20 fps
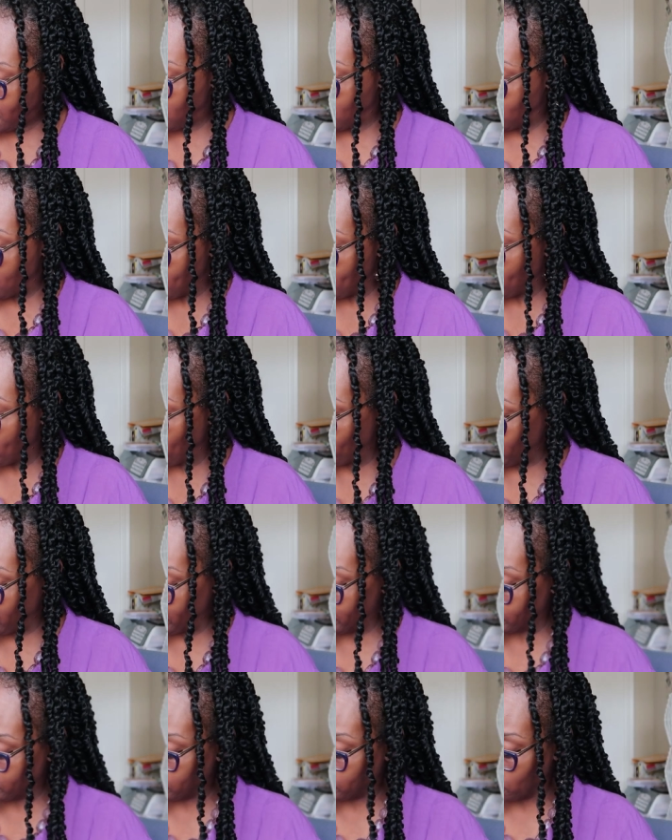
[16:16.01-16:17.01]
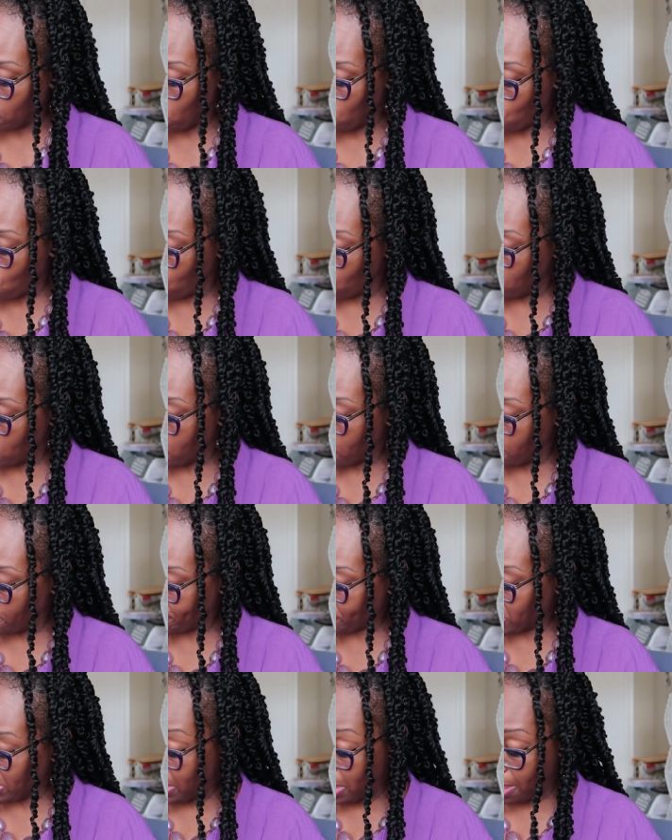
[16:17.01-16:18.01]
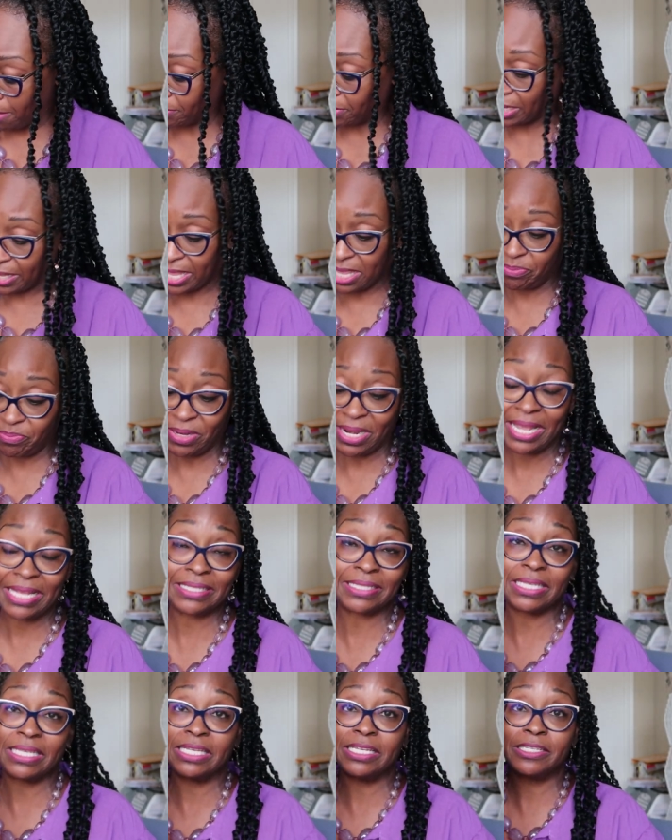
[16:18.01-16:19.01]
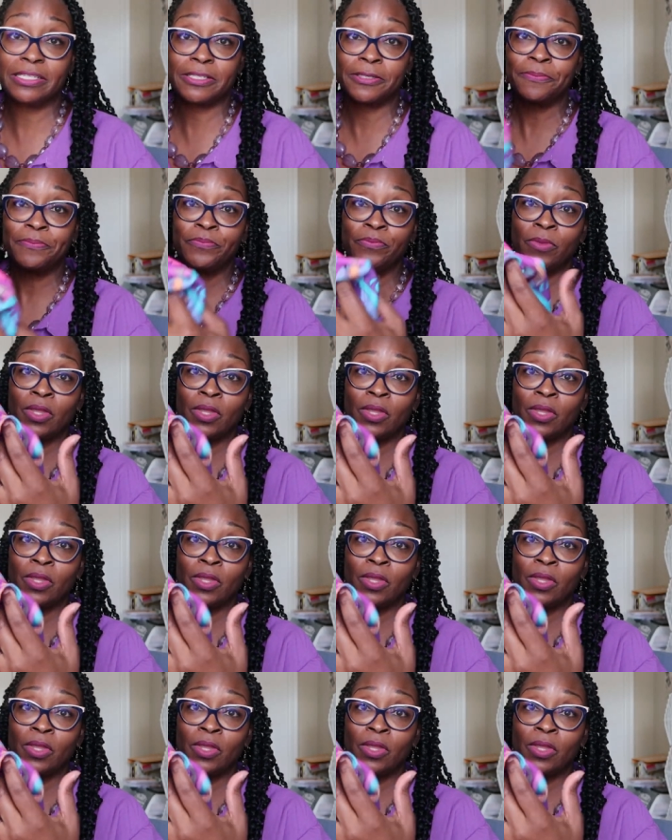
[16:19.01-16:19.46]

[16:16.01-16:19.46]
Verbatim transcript: Um, and so, um, yeah, I'm gonna keep it as is.